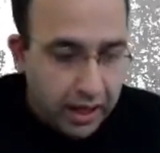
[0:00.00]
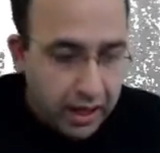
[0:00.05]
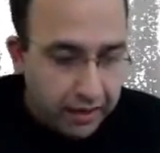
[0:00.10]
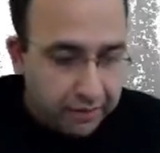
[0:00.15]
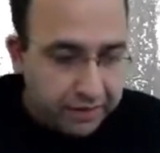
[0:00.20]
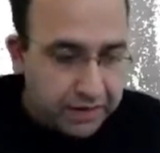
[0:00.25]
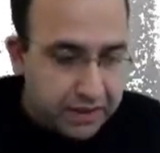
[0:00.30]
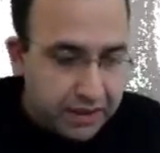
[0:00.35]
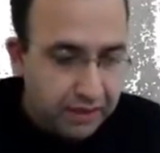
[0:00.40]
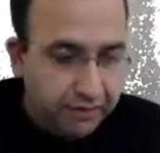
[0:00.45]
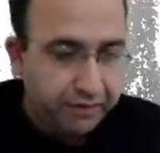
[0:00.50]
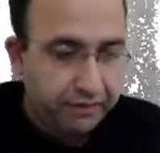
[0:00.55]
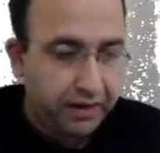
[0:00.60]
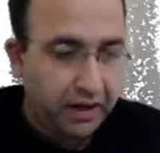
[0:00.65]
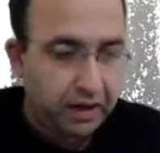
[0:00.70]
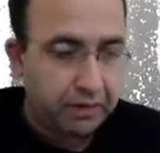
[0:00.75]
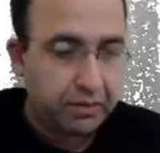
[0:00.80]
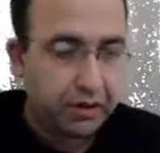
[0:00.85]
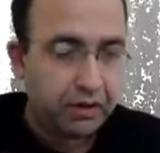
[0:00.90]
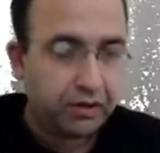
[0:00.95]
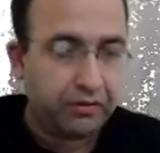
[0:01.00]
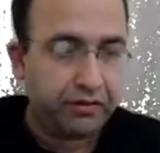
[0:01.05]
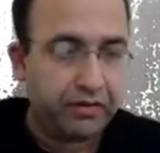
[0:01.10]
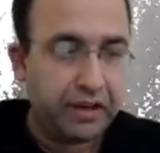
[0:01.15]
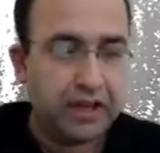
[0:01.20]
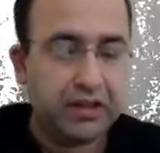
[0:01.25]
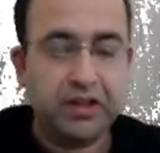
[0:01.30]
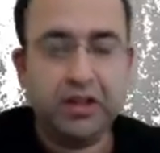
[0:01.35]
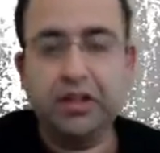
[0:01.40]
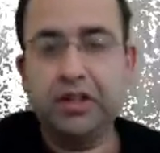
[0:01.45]
F C fragment of
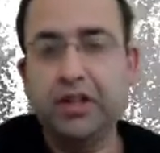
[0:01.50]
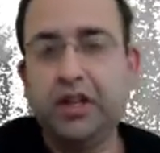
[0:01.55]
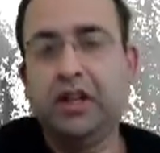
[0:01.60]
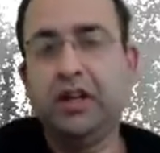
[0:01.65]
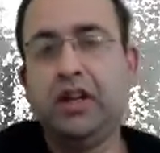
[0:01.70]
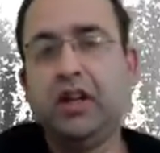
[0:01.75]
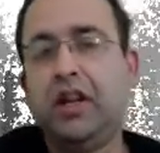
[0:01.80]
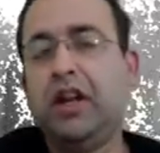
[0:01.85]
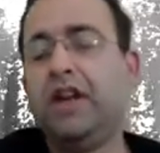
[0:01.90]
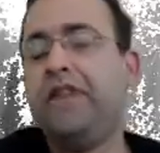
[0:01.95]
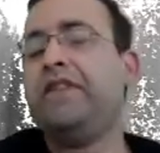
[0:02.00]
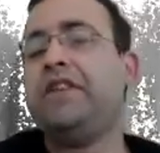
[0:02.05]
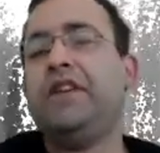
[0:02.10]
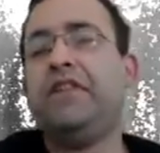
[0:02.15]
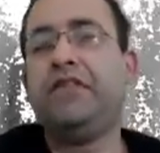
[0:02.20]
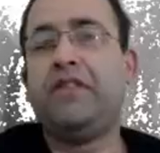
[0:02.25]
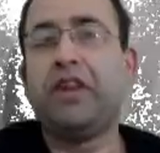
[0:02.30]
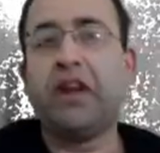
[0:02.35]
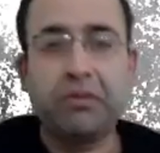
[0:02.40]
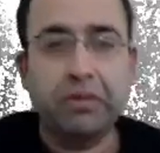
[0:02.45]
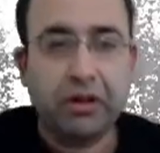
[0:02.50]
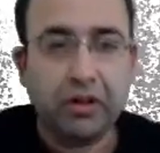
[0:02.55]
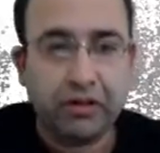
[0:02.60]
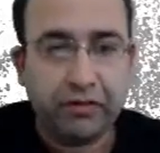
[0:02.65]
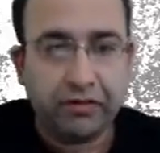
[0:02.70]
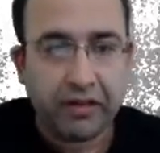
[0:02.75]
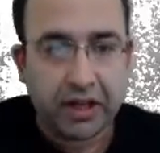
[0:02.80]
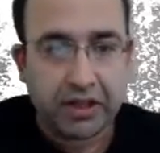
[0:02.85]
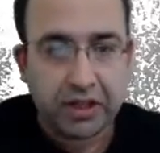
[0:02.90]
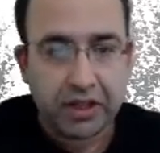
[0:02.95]
IgG. F C fragment
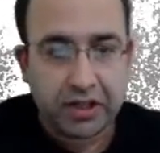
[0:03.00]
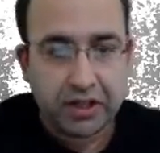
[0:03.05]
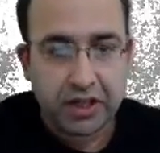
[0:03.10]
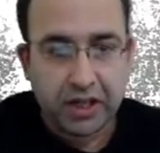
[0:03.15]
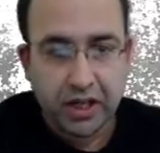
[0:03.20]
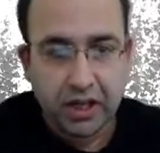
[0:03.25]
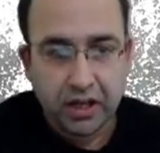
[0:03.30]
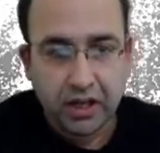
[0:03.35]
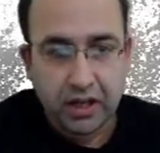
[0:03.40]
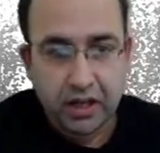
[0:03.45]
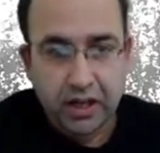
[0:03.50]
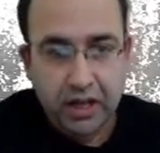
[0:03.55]
of IgG.